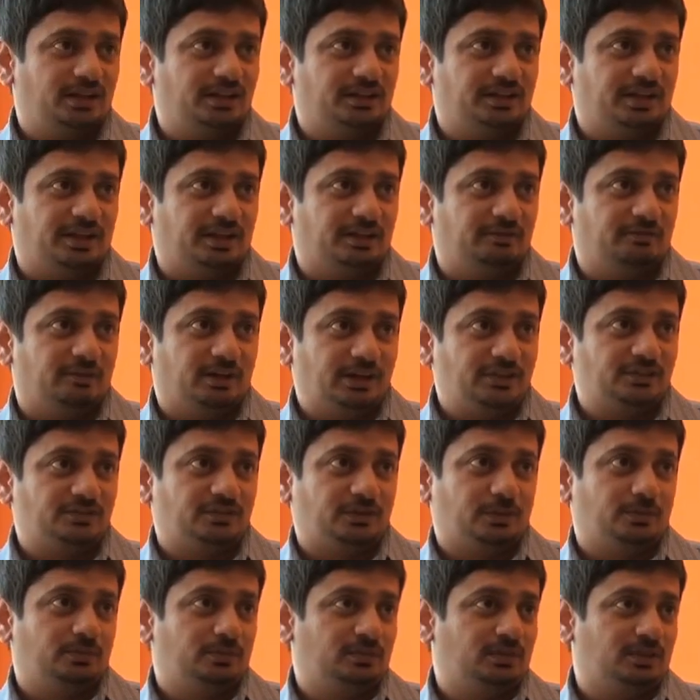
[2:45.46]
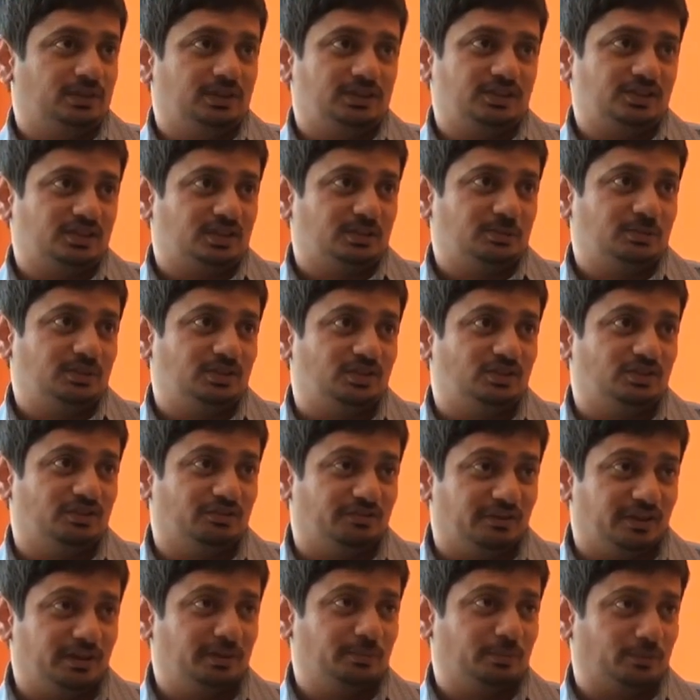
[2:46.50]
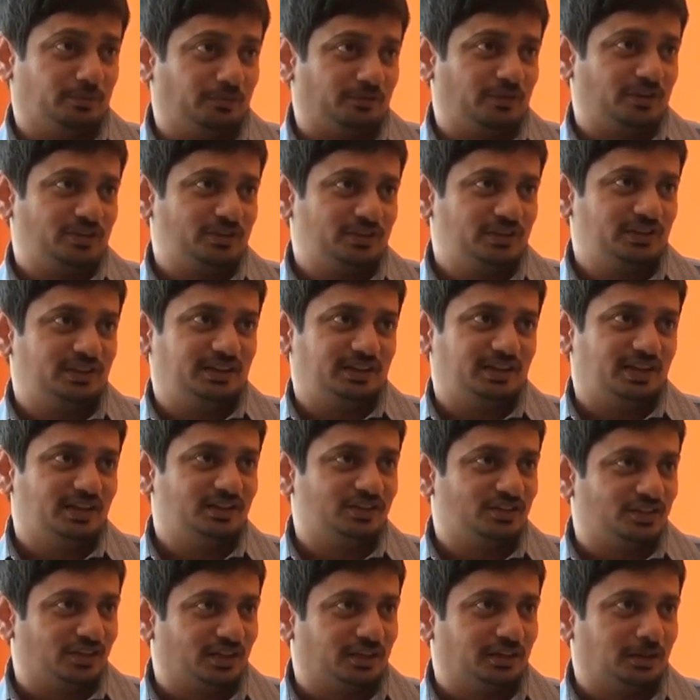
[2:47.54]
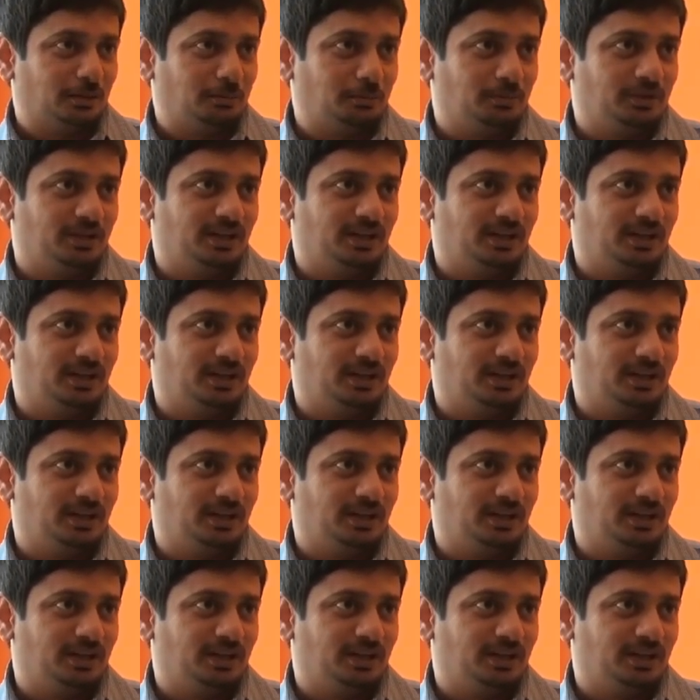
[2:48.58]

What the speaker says: getting their advice from. The ECB is a very professionally run setup.